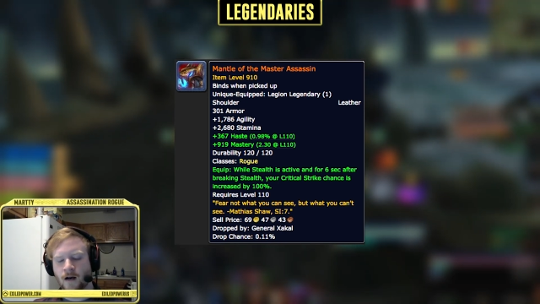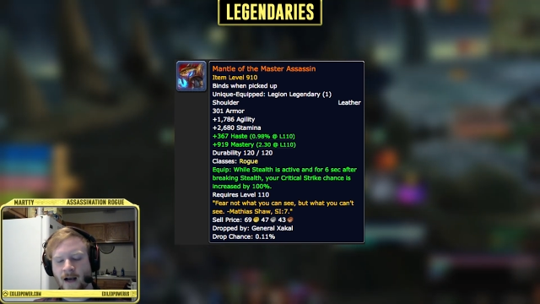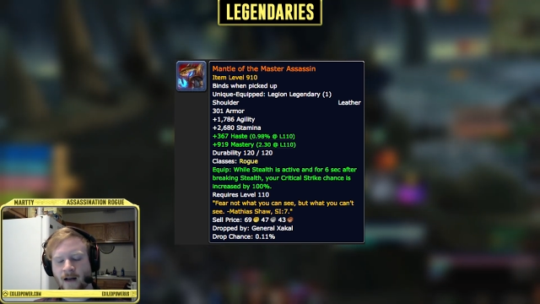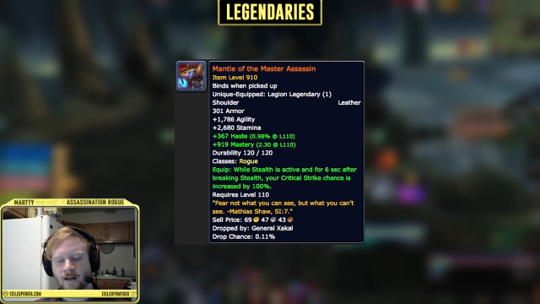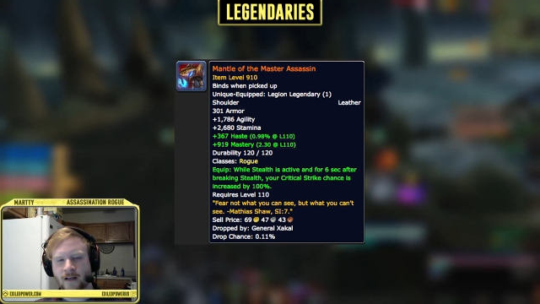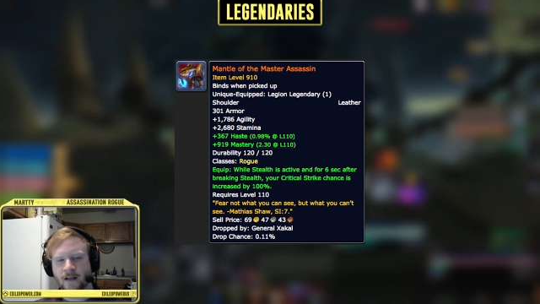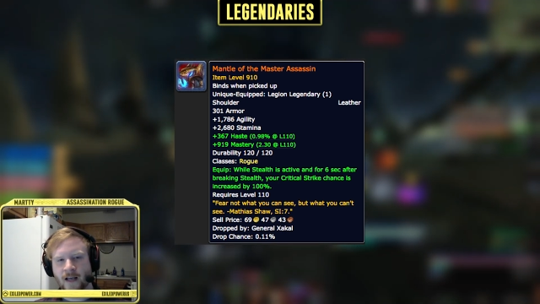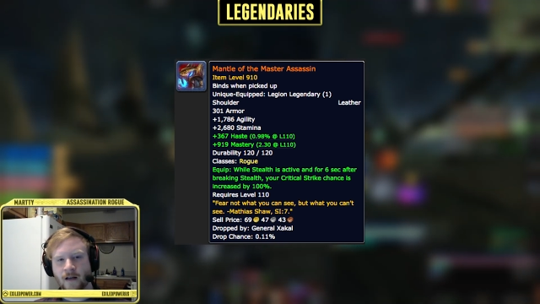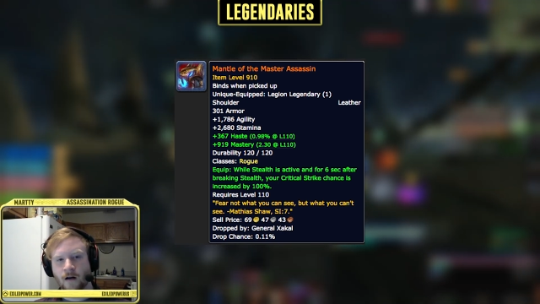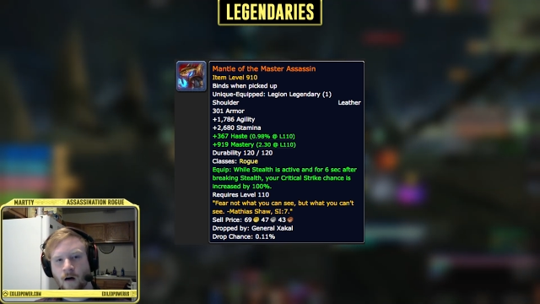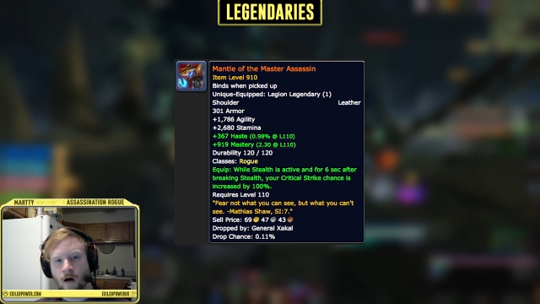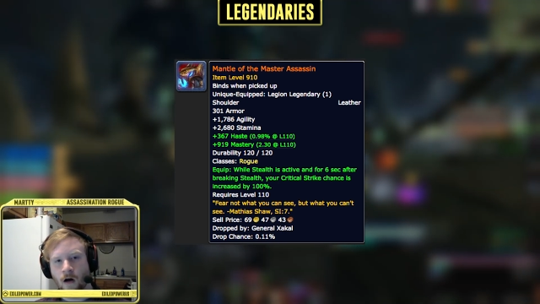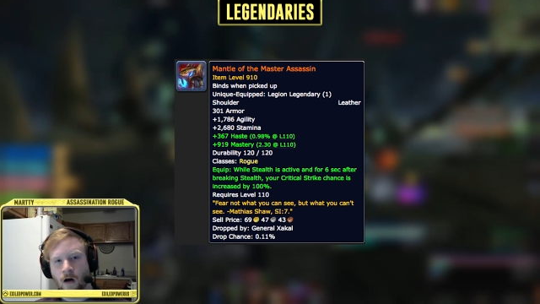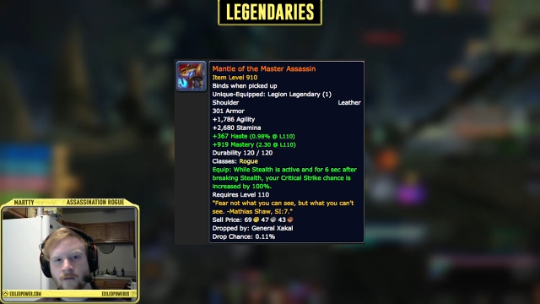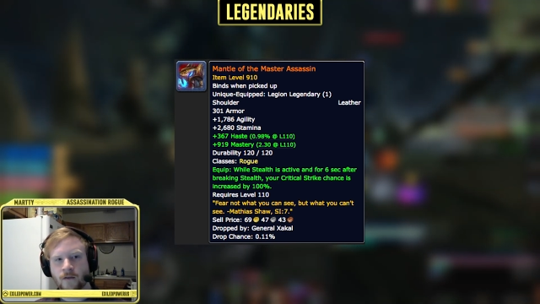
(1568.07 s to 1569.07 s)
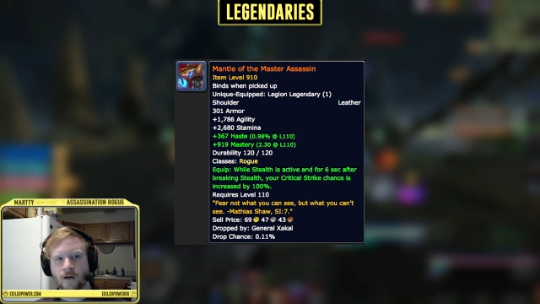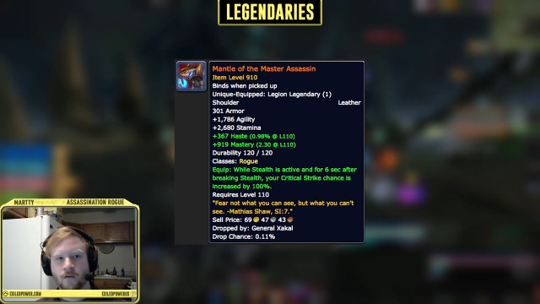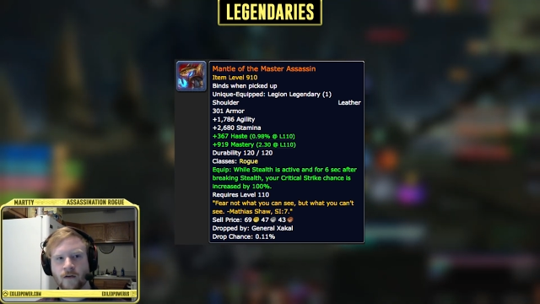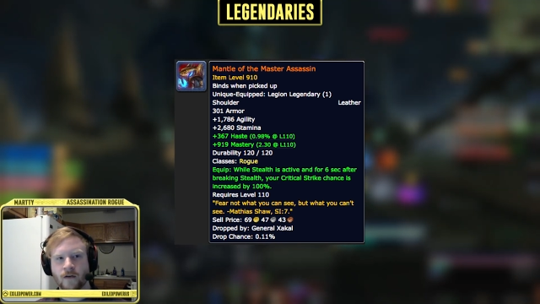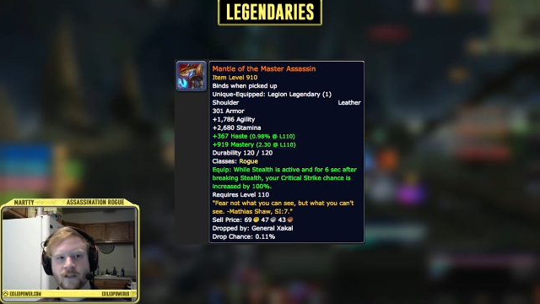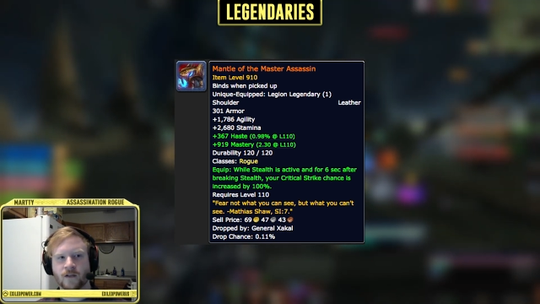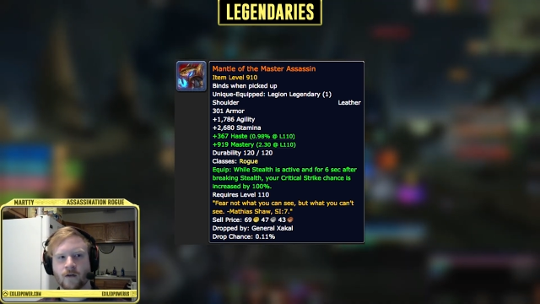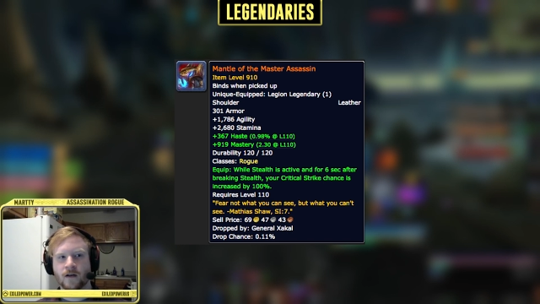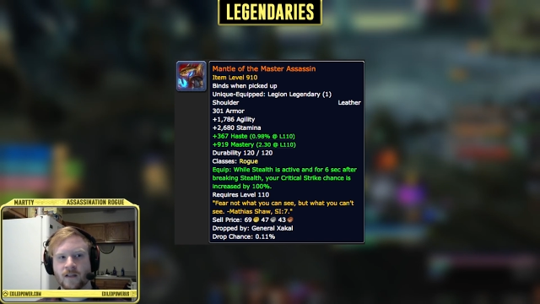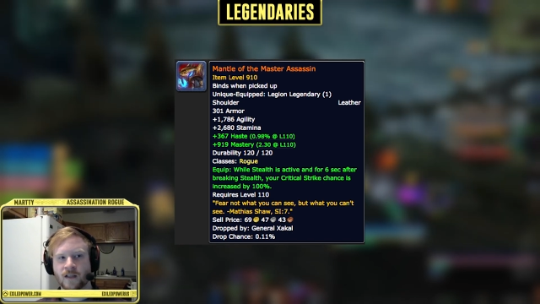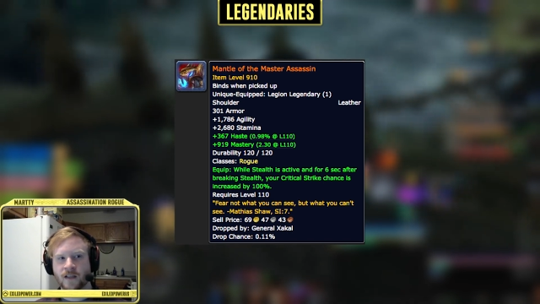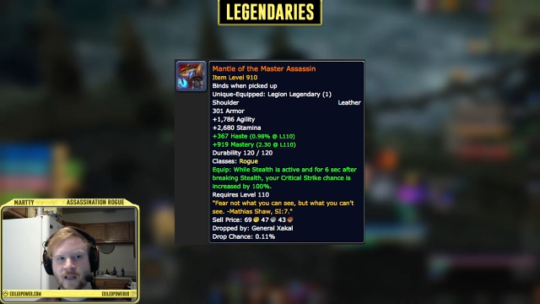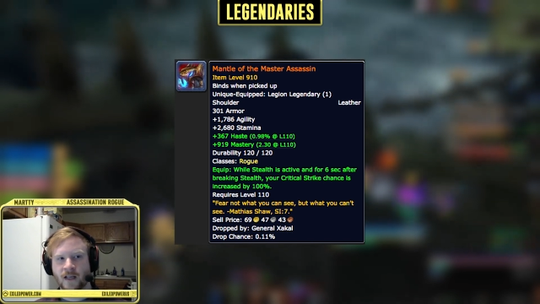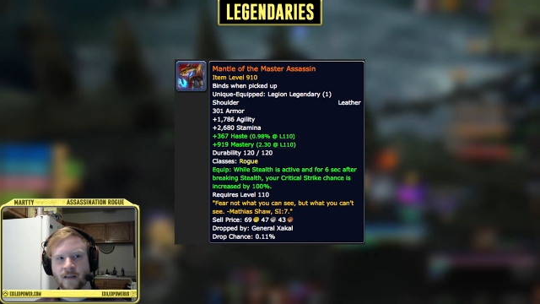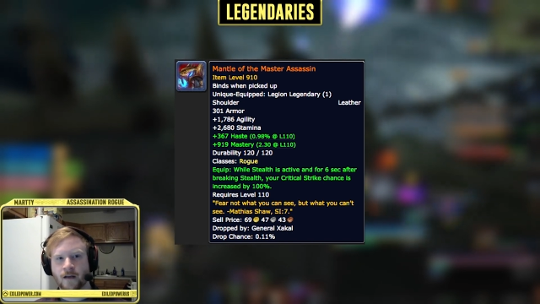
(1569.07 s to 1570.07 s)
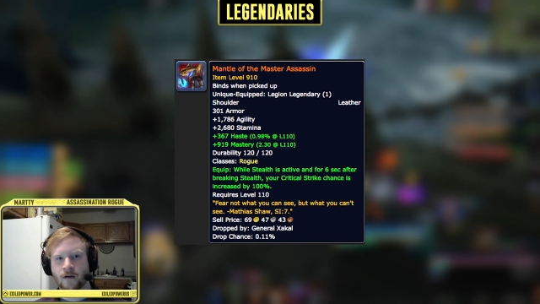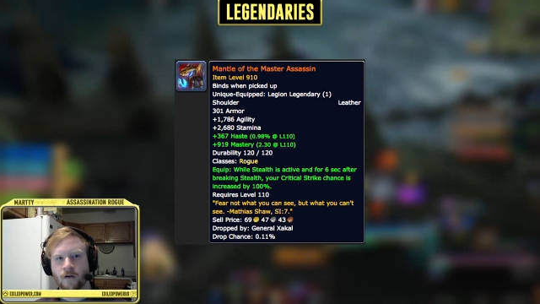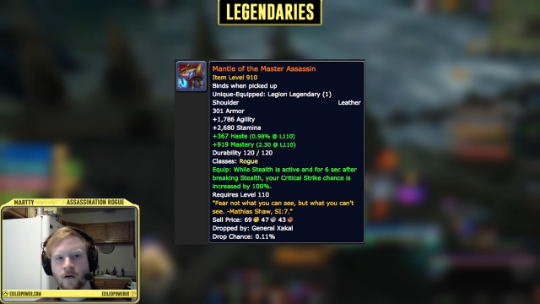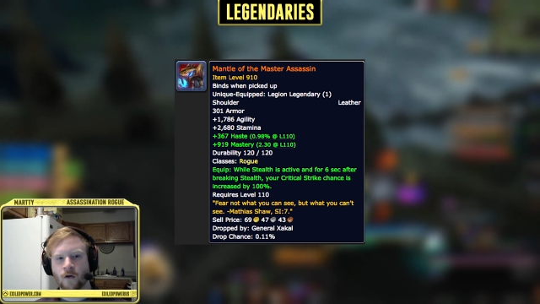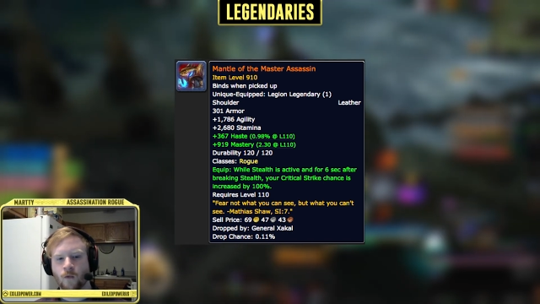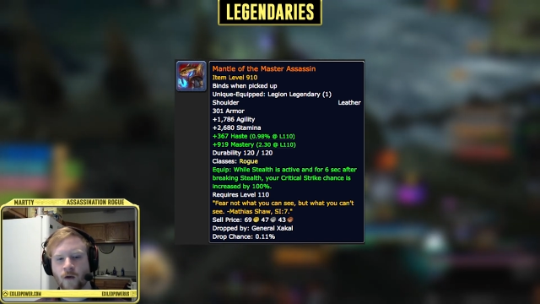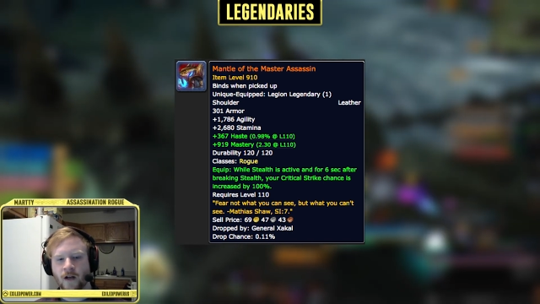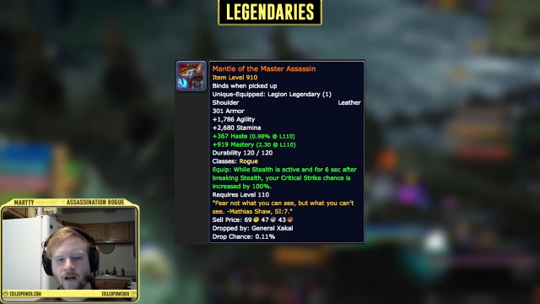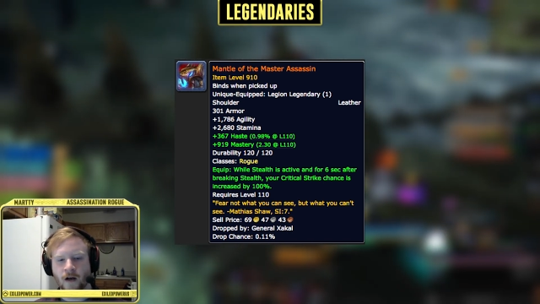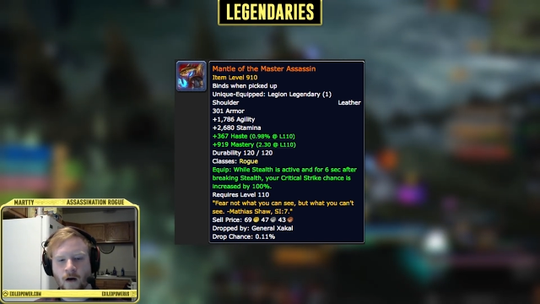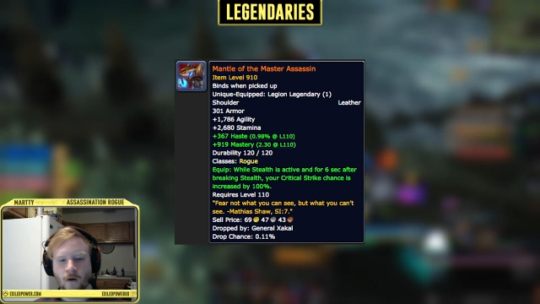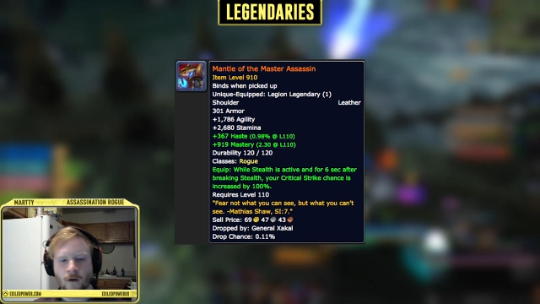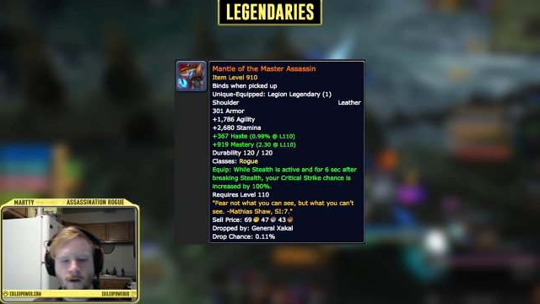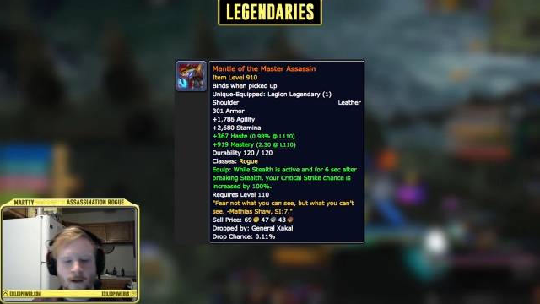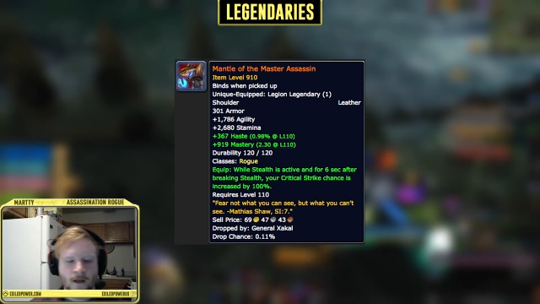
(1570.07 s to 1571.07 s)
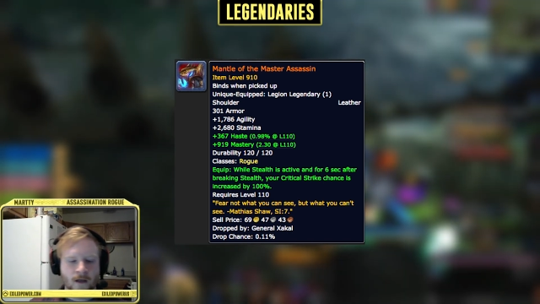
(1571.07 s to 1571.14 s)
allocate all of your resources in the crit window